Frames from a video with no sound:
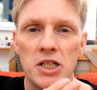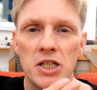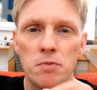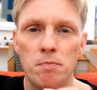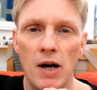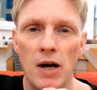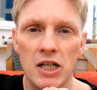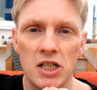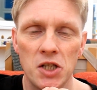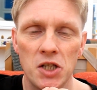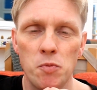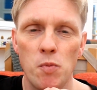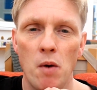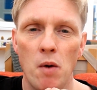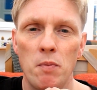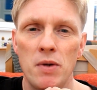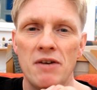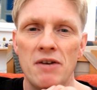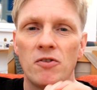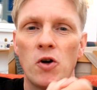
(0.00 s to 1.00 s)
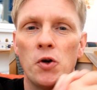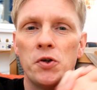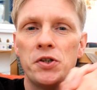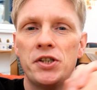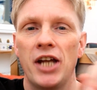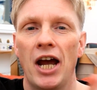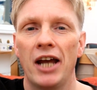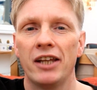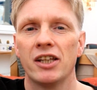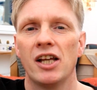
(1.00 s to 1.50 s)
especially when we have
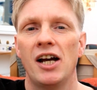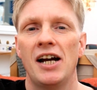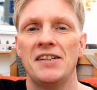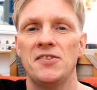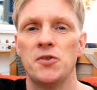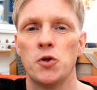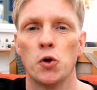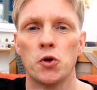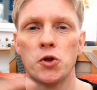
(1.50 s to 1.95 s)
got deadlines